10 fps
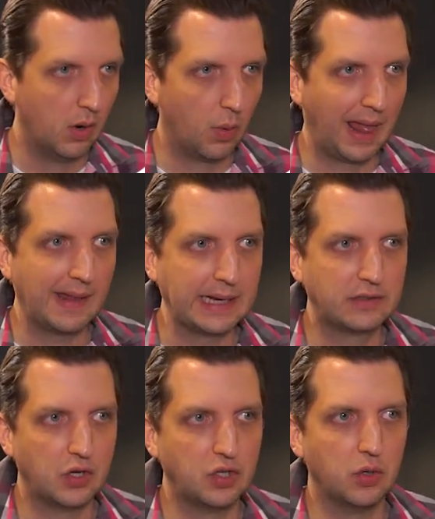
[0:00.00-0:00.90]
What I
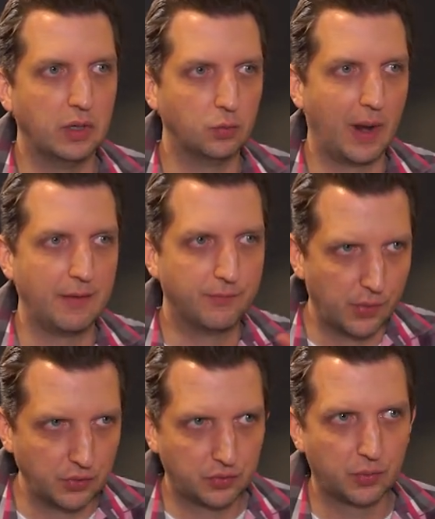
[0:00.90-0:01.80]
like to do is when I
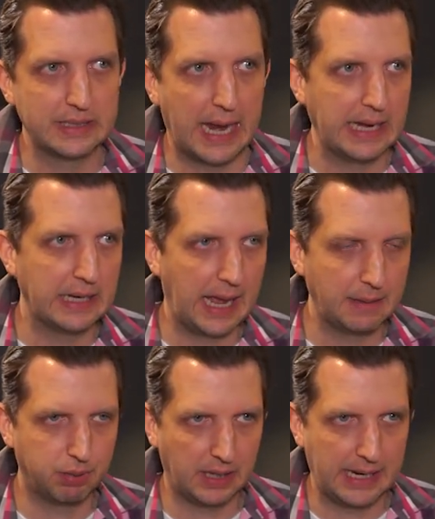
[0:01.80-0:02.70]
first create
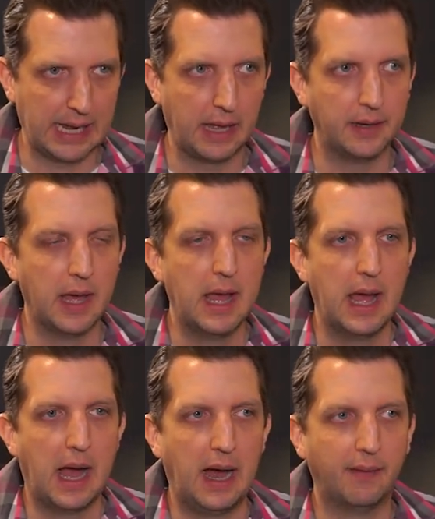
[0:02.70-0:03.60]
a plan,
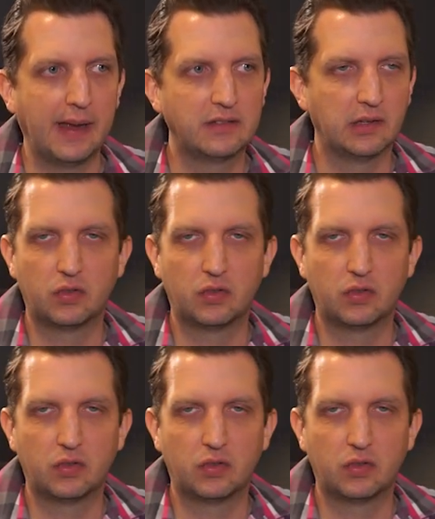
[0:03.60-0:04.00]
I like to